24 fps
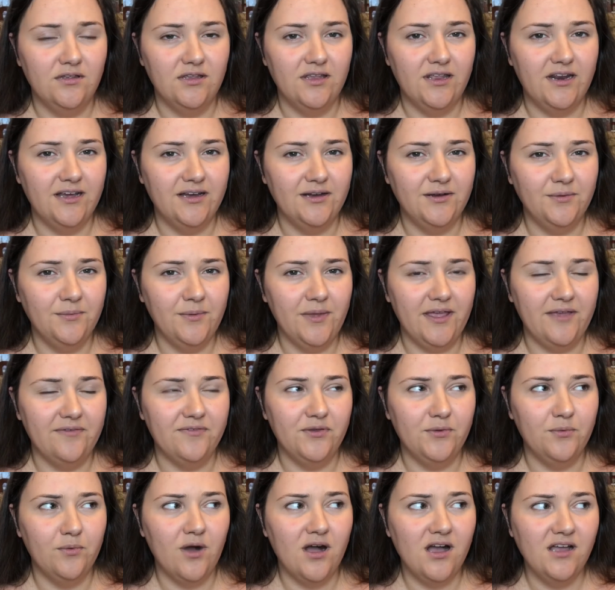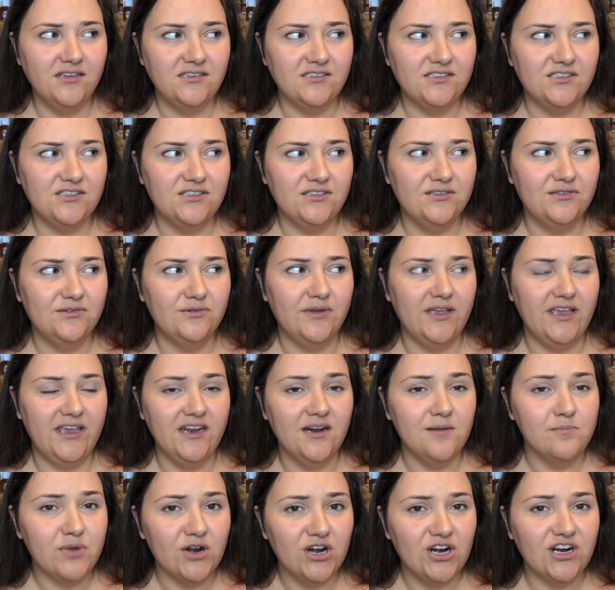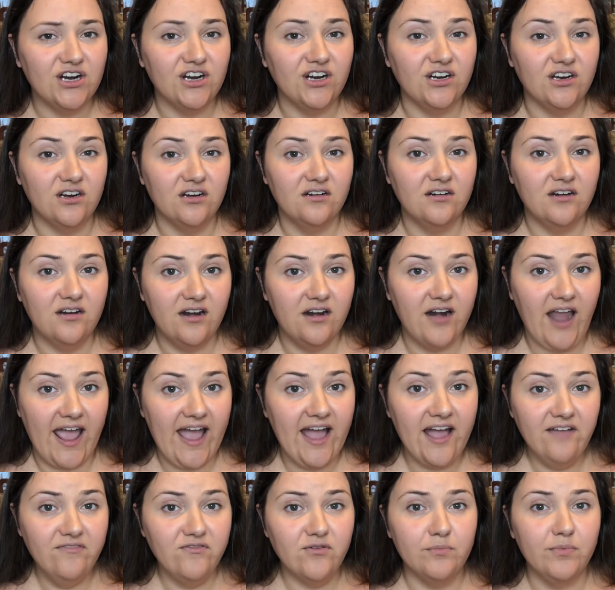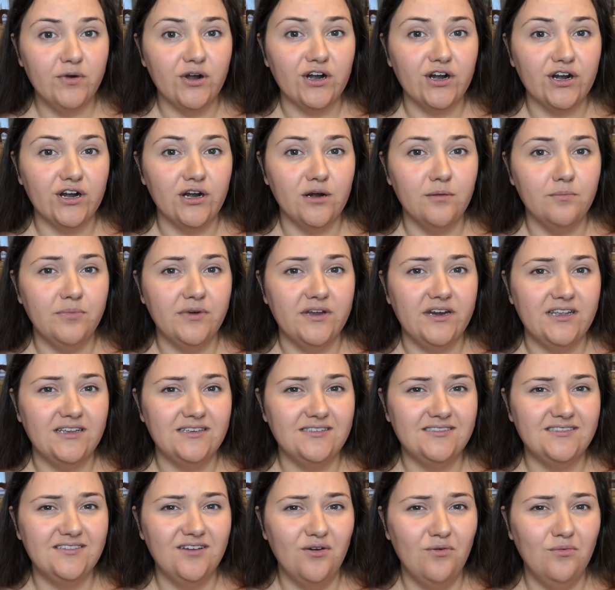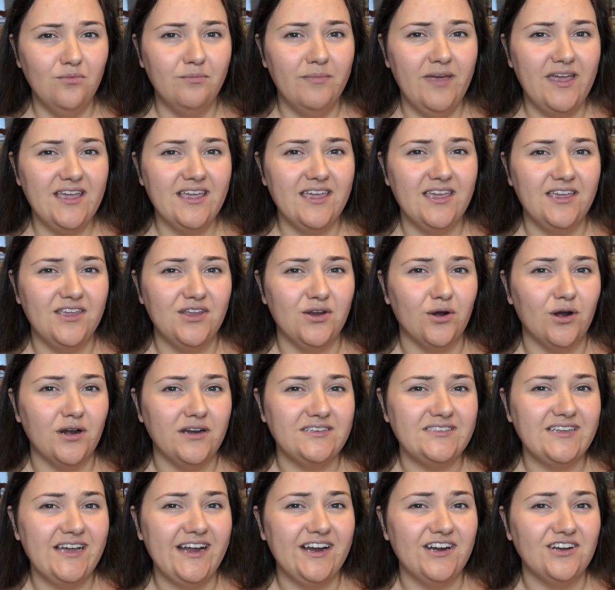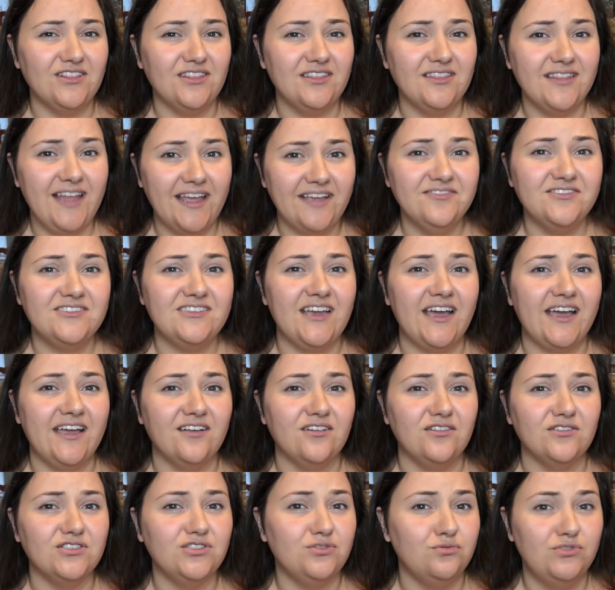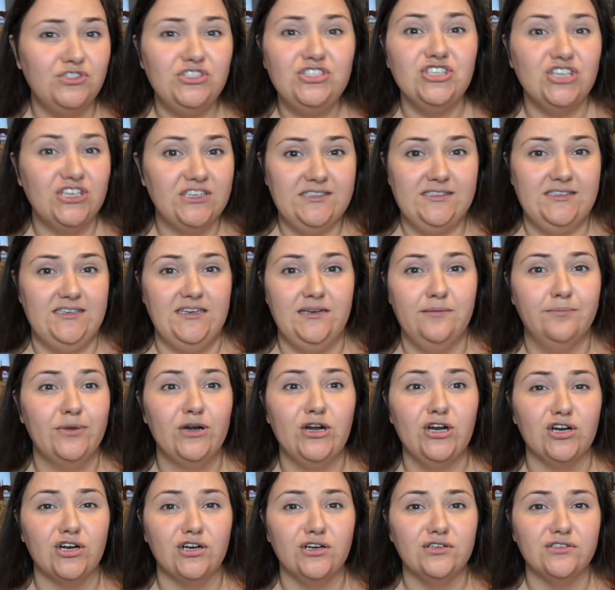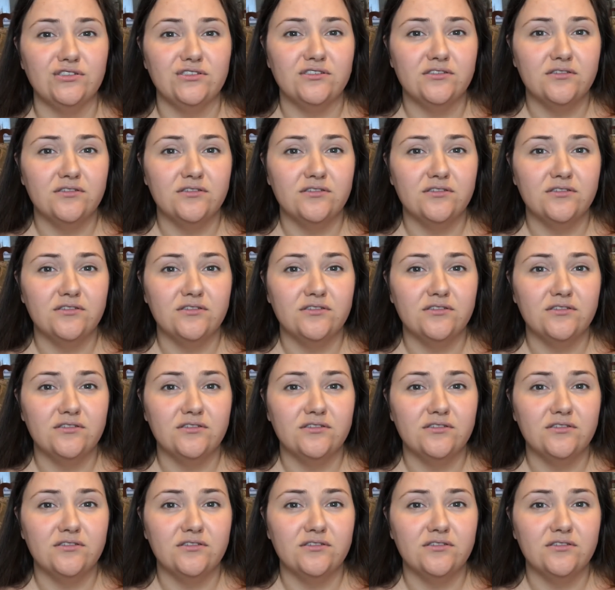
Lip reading: If you want to eat a burger, have a burger, but don't make it your entire lifestyle to just eat burgers.